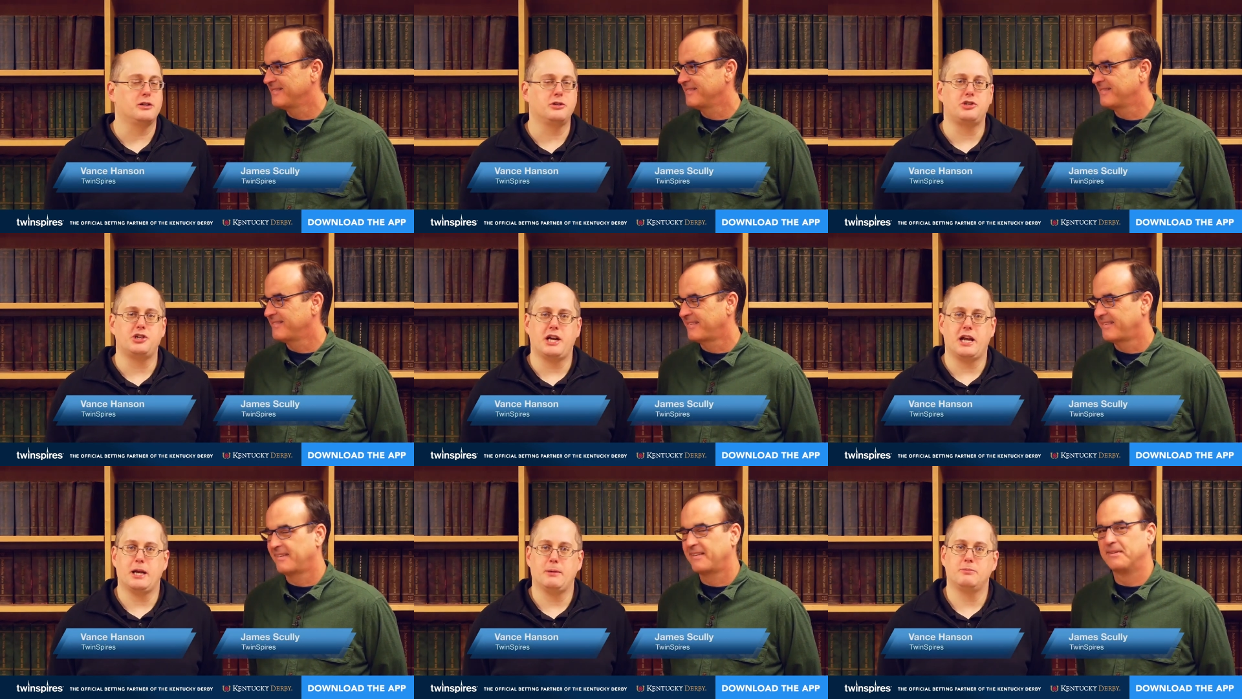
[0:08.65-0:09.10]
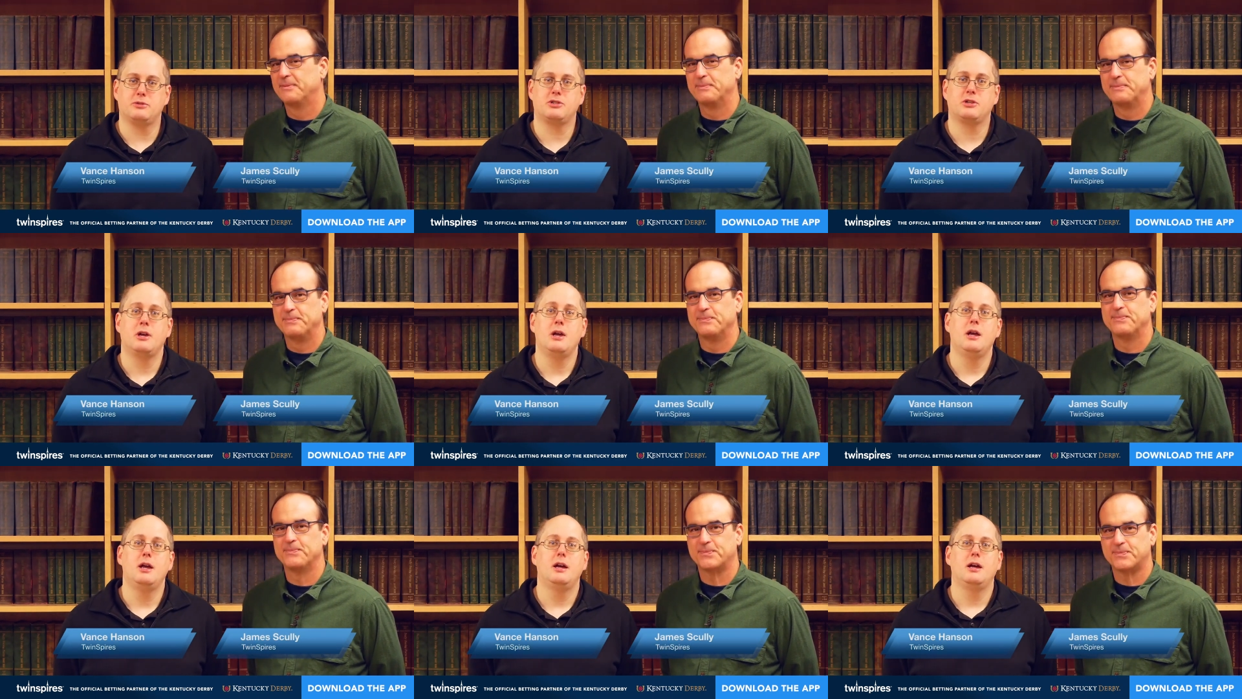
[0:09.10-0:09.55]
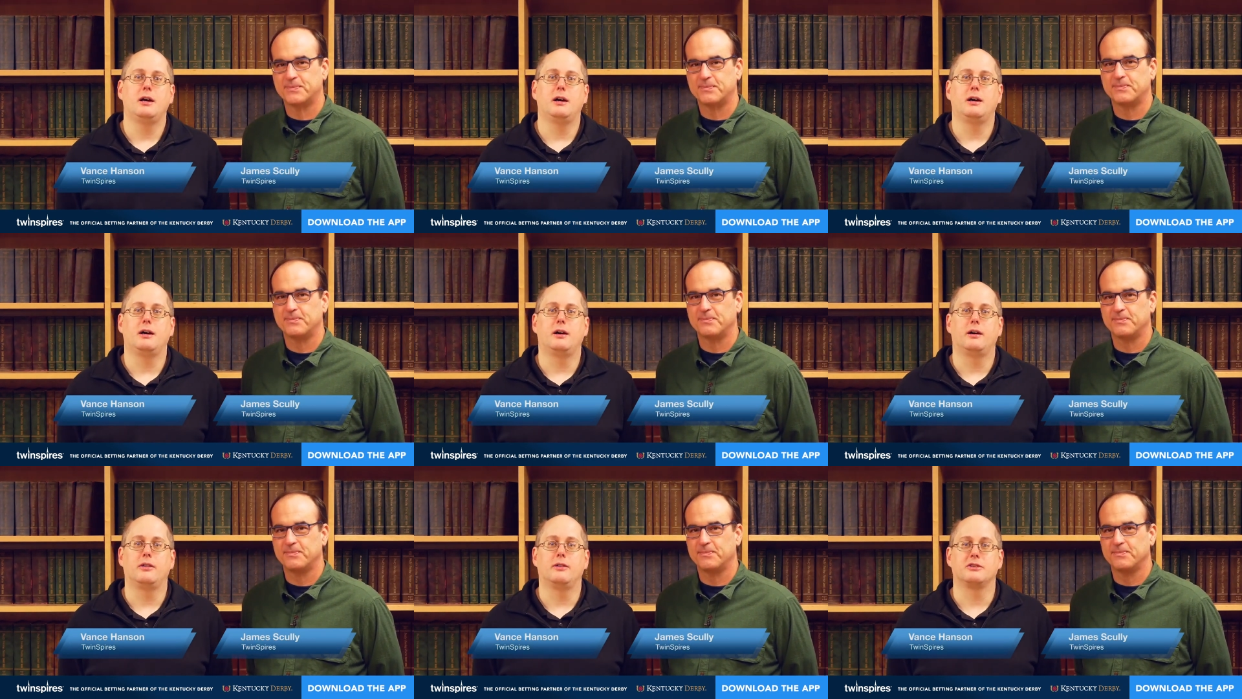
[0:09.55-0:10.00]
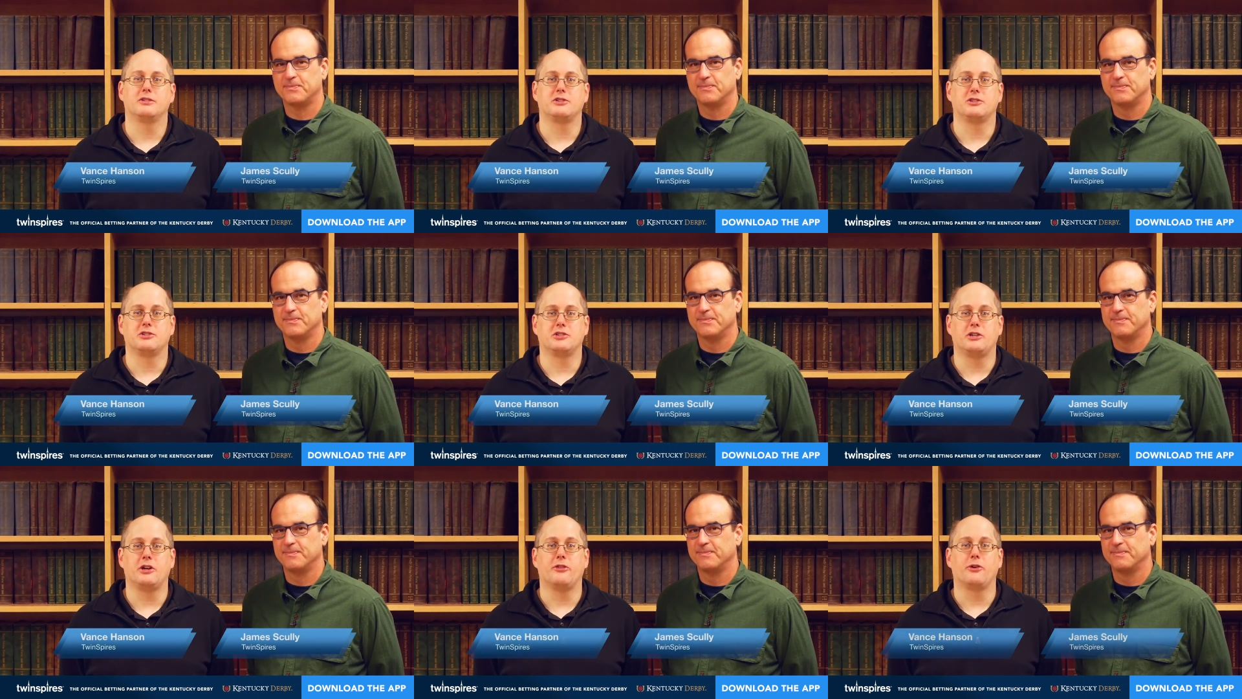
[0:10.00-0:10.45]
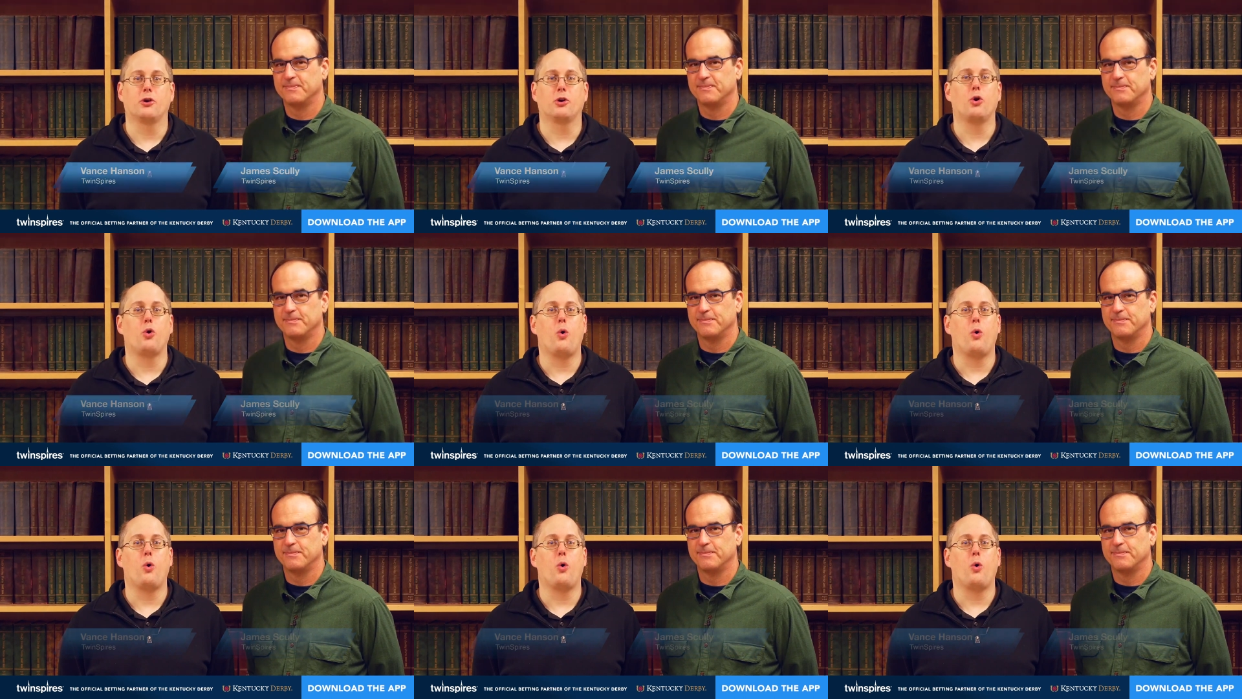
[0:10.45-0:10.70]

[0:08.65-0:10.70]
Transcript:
Speaker 1: And James, uh, this is another